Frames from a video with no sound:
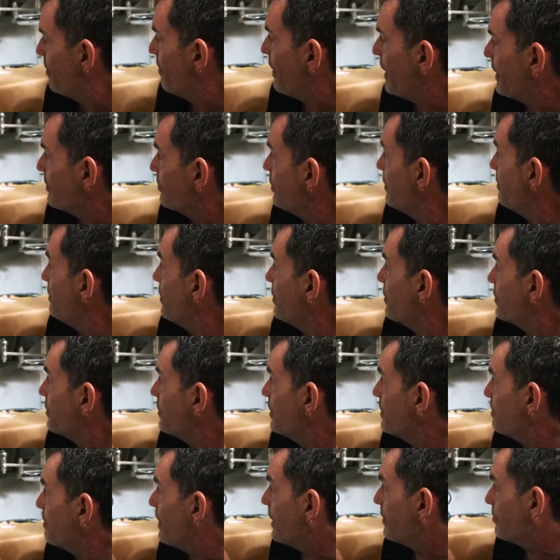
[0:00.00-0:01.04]
Battery
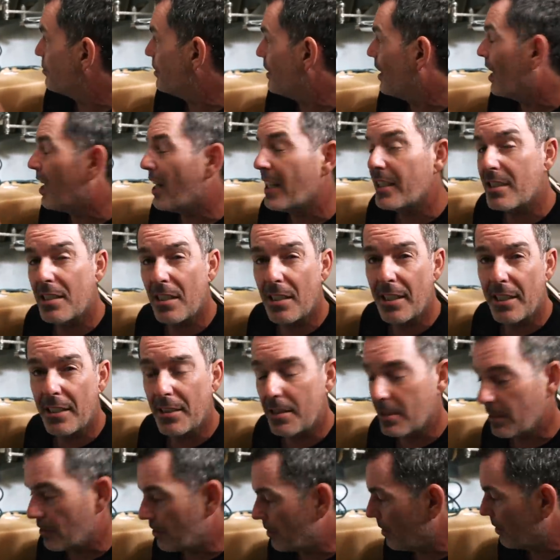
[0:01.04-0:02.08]
boxes, battery
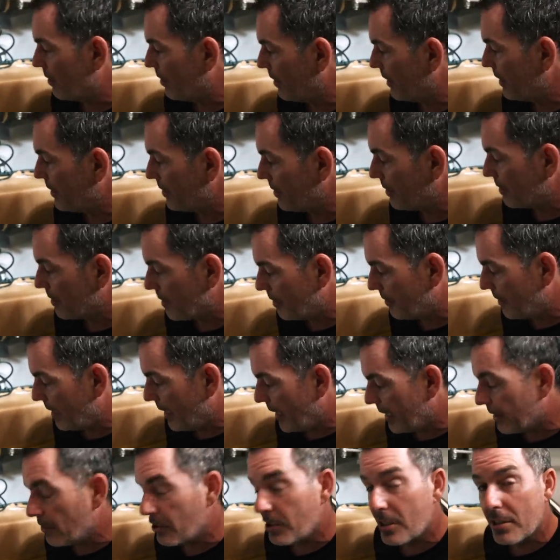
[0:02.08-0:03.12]
isolators. So this is going to
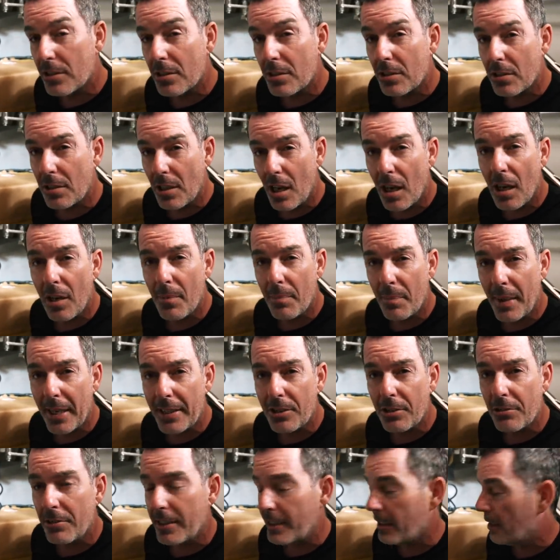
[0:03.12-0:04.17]
be engine start
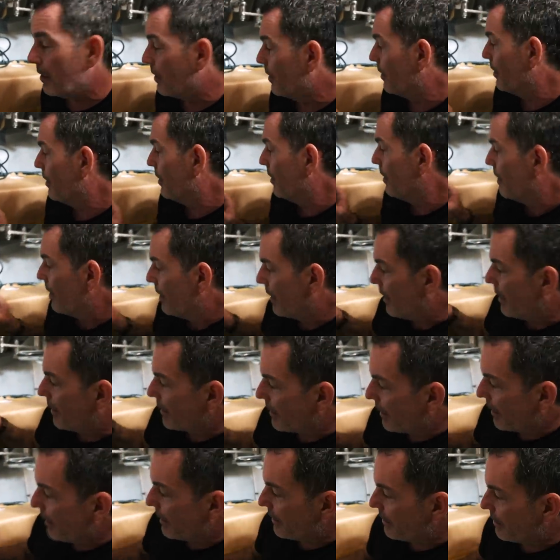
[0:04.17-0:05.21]
battery.
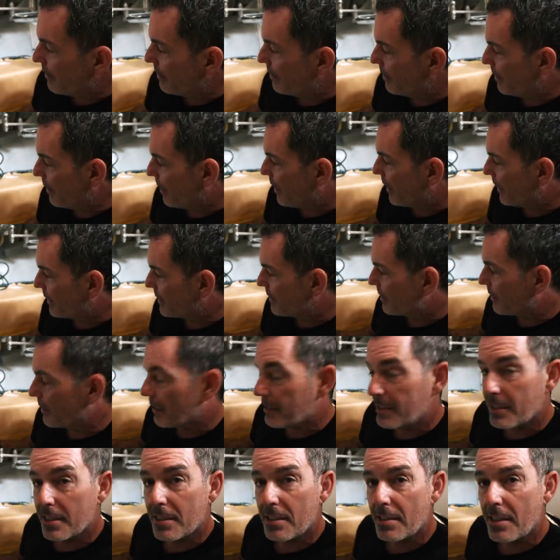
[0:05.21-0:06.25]
Again,
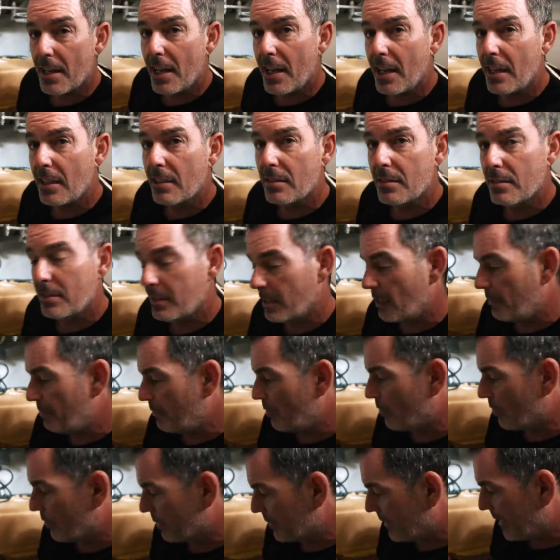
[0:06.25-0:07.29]
isolators there,
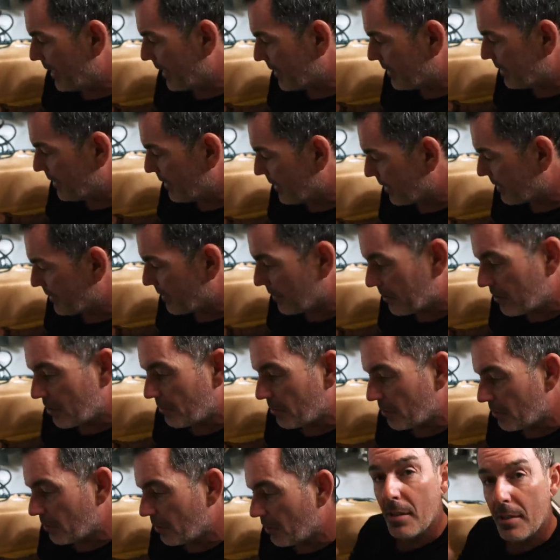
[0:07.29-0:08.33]
important, easily
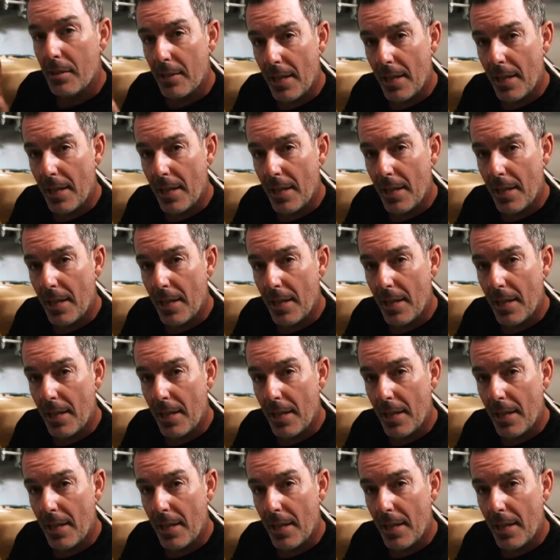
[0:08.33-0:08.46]
accessible.